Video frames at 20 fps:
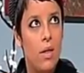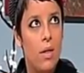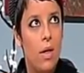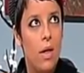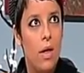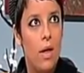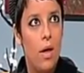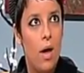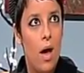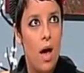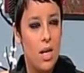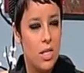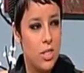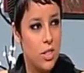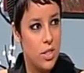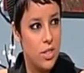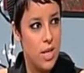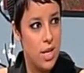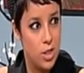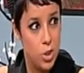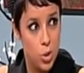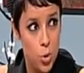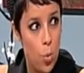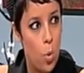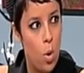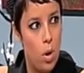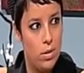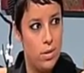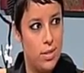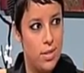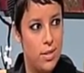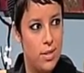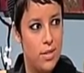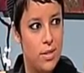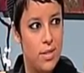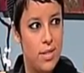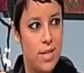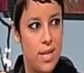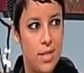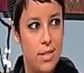as you want.
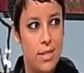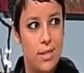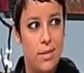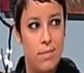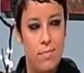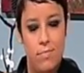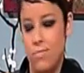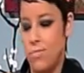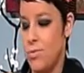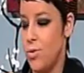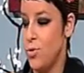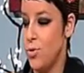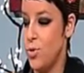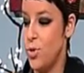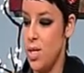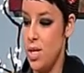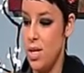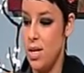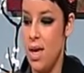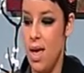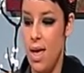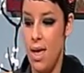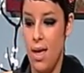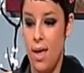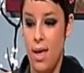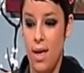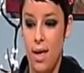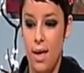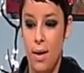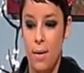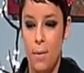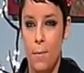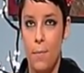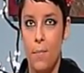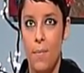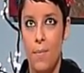Yes, to see her.